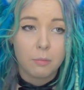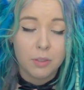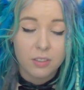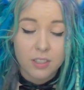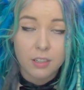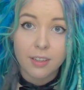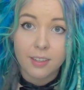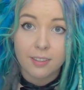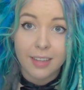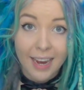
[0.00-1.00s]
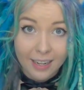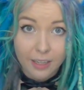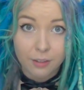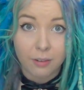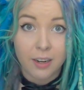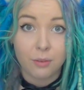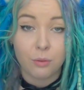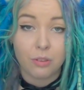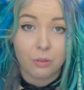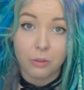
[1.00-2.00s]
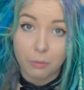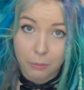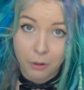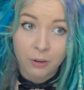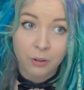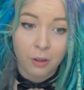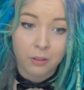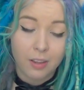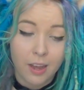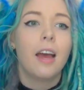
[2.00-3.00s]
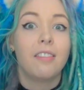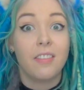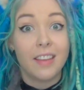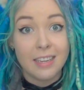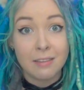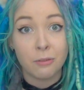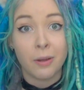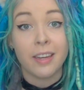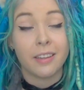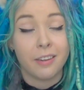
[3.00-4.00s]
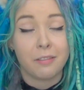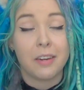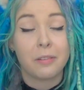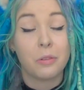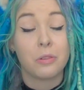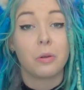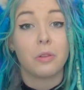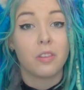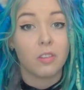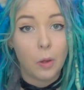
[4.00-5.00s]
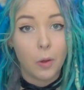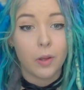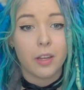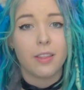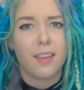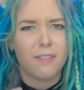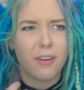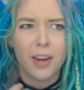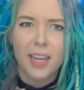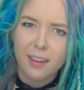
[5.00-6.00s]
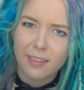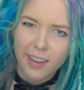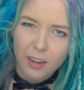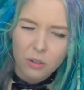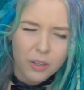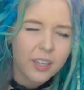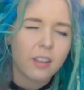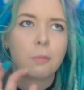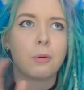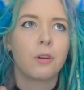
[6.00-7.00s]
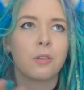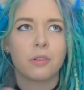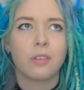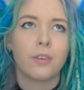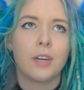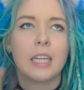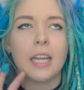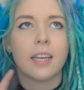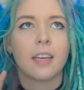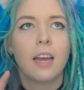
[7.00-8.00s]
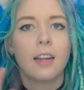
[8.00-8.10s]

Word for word: mysterious alien race which is called the Protoss and then the evil alien race which is called the Zerg and they're very insectoid and the Protoss are very like